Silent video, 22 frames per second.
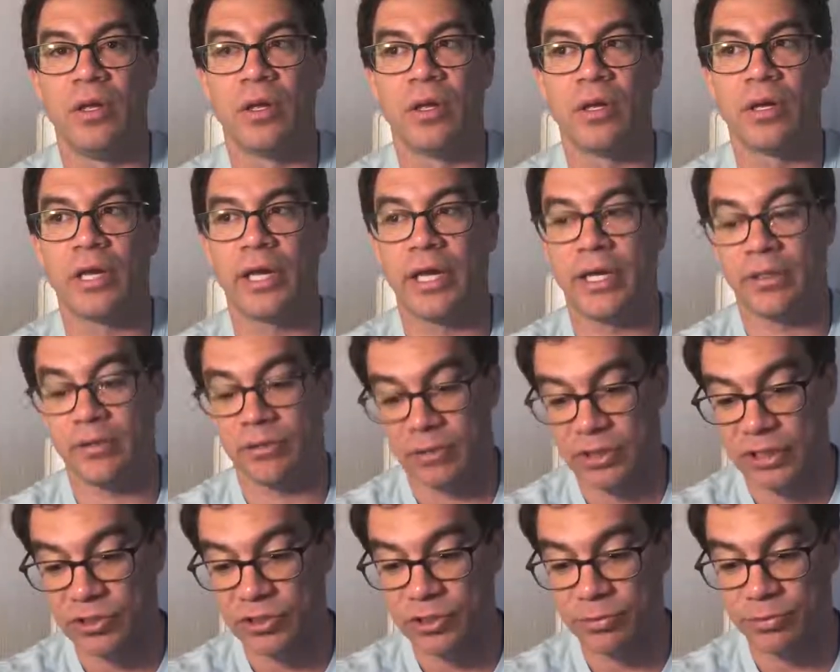Okay?
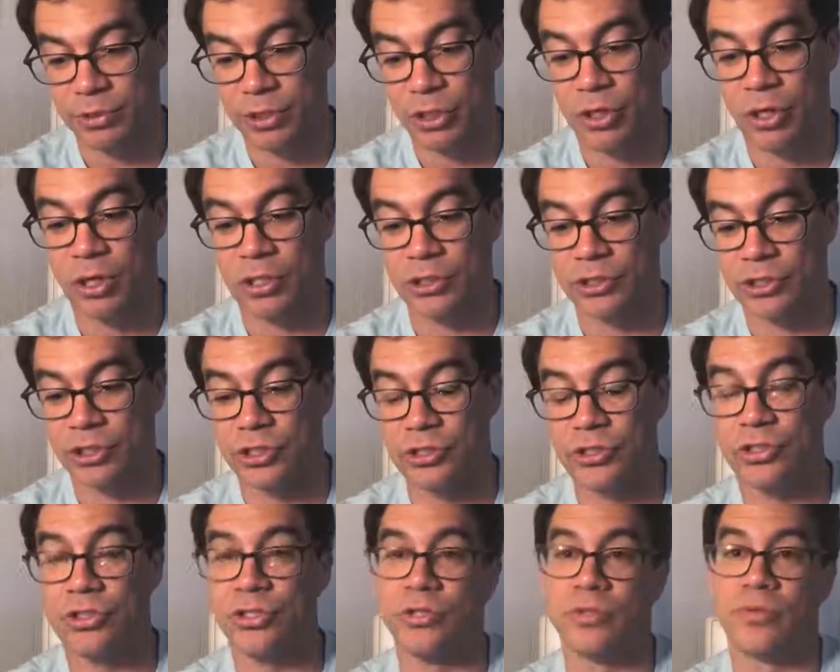That's something college
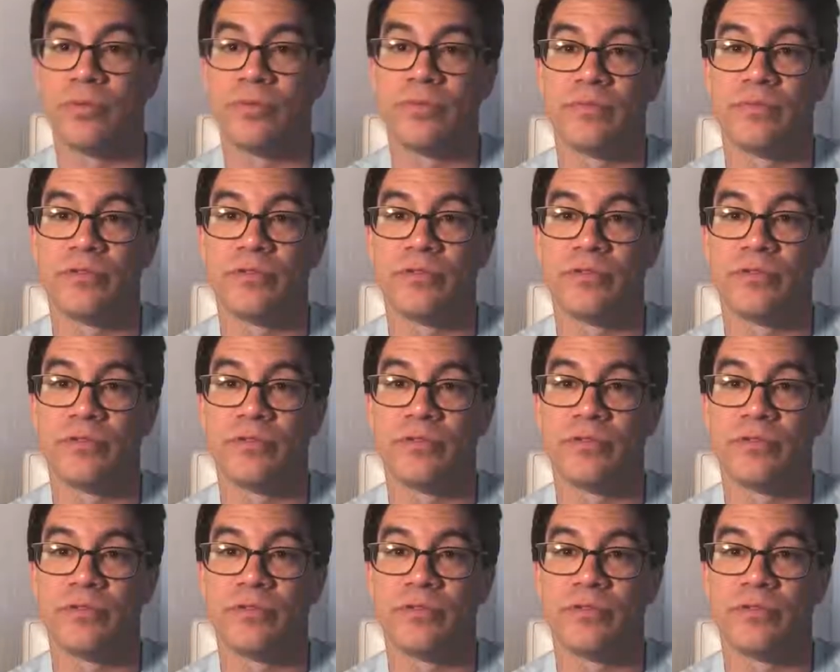doesn't do.